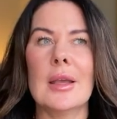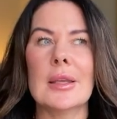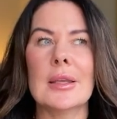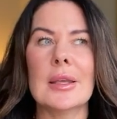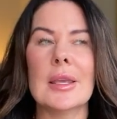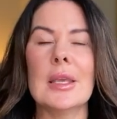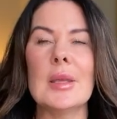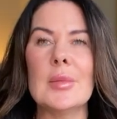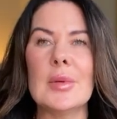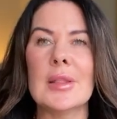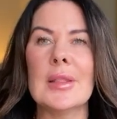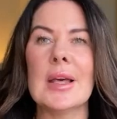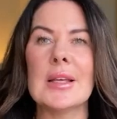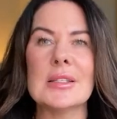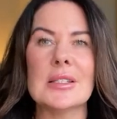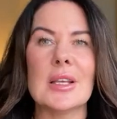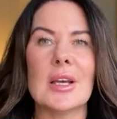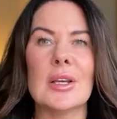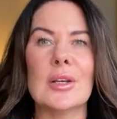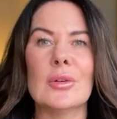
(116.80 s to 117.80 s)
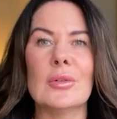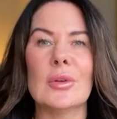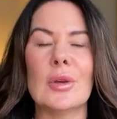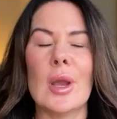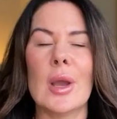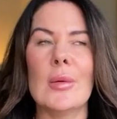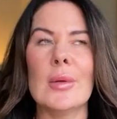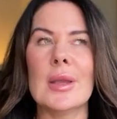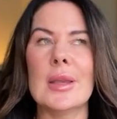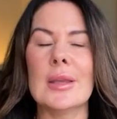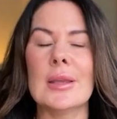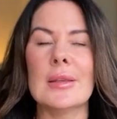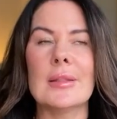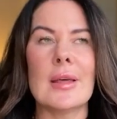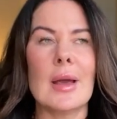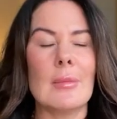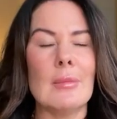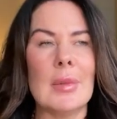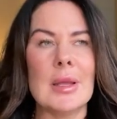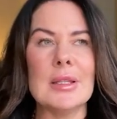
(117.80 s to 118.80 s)
keeping that cycle going,
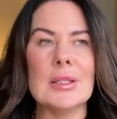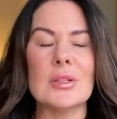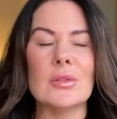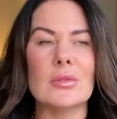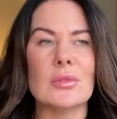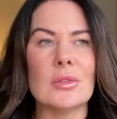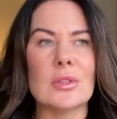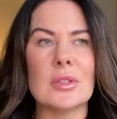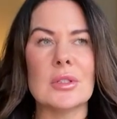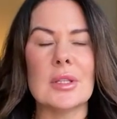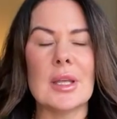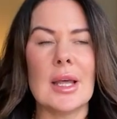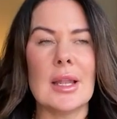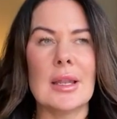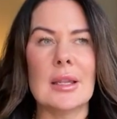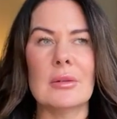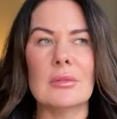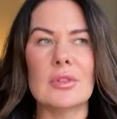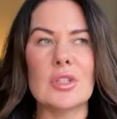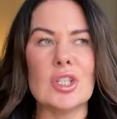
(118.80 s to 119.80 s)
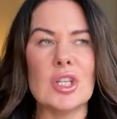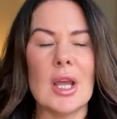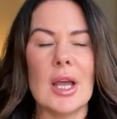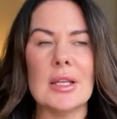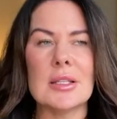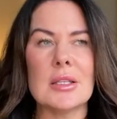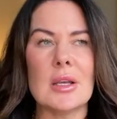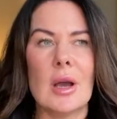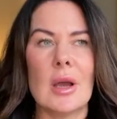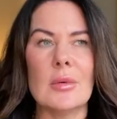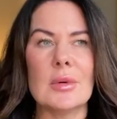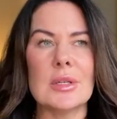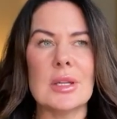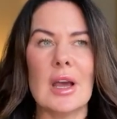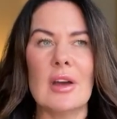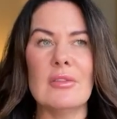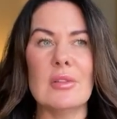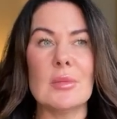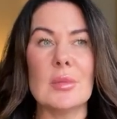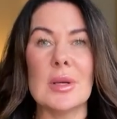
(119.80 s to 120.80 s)
that little chat I would
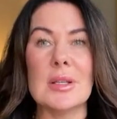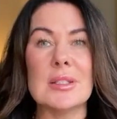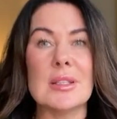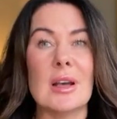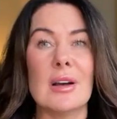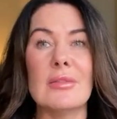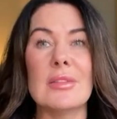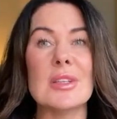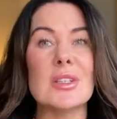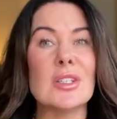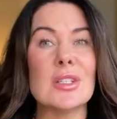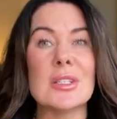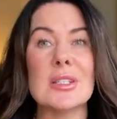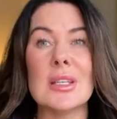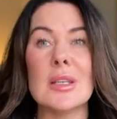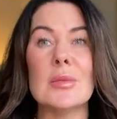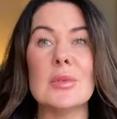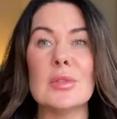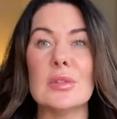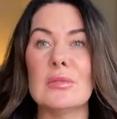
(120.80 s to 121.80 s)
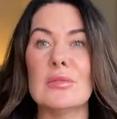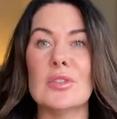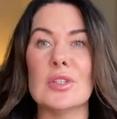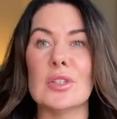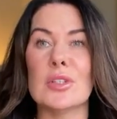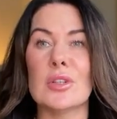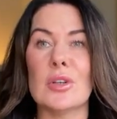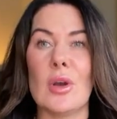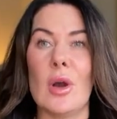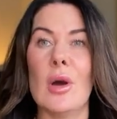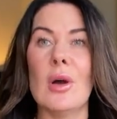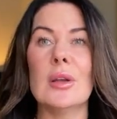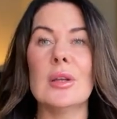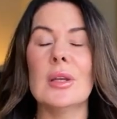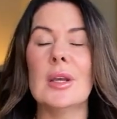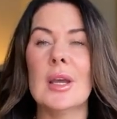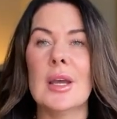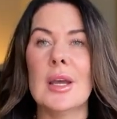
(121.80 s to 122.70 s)
have with myself, it just seems to have just gone.